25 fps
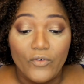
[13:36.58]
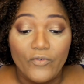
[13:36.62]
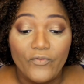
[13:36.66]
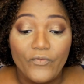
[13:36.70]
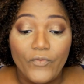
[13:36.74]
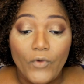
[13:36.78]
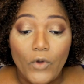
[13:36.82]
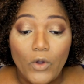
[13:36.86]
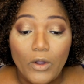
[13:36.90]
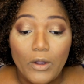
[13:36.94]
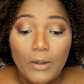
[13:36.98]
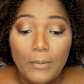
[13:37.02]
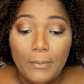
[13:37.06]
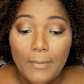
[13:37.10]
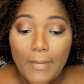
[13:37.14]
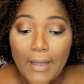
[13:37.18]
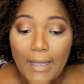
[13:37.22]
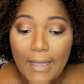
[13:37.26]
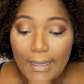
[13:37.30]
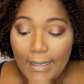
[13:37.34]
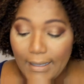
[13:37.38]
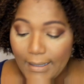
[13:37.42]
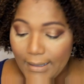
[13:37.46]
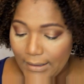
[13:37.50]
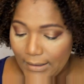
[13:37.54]
For
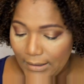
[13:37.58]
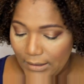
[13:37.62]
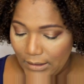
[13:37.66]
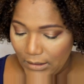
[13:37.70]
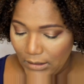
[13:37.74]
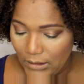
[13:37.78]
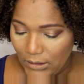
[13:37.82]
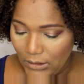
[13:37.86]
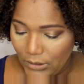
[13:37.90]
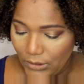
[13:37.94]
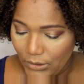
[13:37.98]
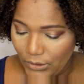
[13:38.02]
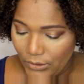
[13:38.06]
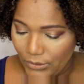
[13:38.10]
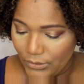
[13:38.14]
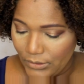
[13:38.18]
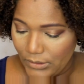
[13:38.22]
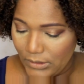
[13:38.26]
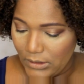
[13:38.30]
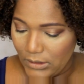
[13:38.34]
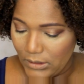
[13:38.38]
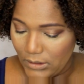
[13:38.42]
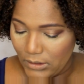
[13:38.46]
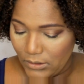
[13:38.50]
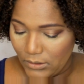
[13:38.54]
my inner
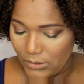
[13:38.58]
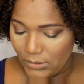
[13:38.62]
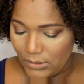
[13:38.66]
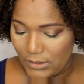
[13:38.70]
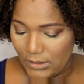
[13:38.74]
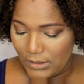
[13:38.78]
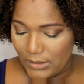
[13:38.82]
tear